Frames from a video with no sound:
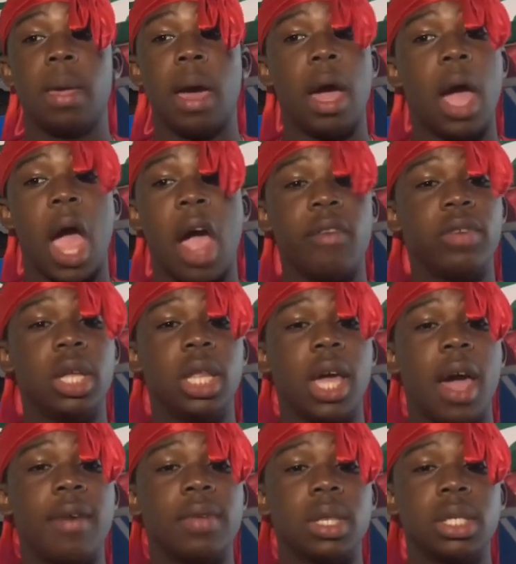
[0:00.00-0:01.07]
I, I really
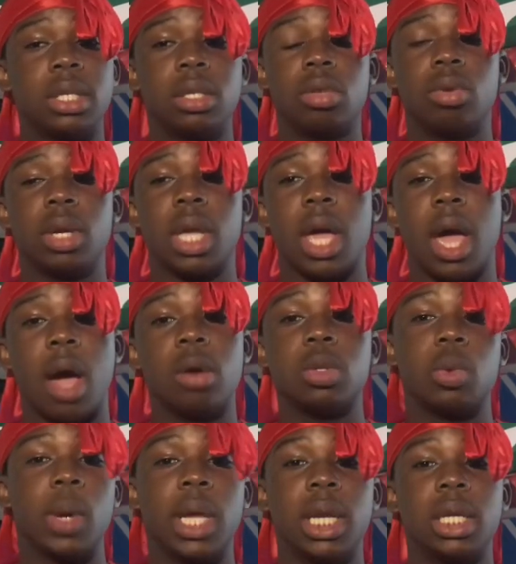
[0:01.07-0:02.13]
haven't listened to it yet. I was
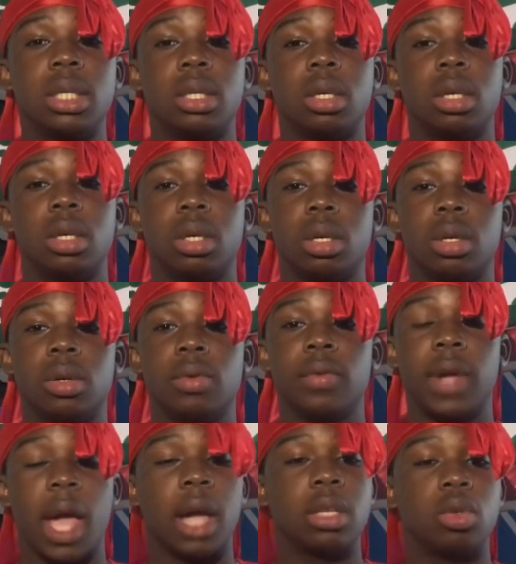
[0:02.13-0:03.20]
waiting to
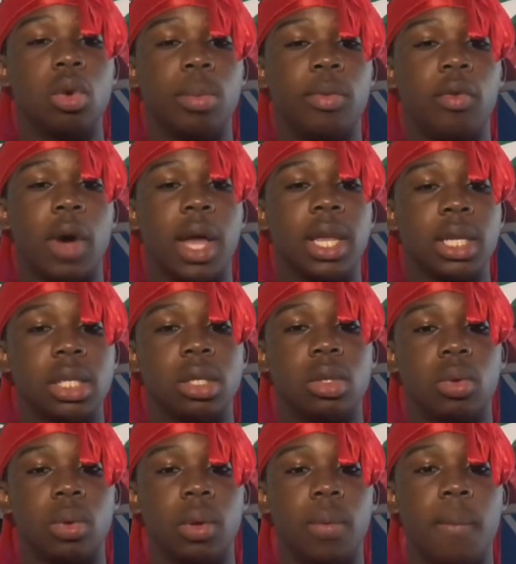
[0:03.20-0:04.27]
react to it before I listened
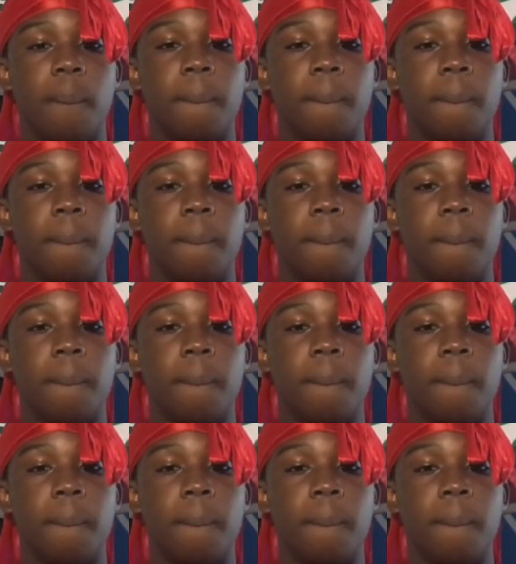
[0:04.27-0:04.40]
to it.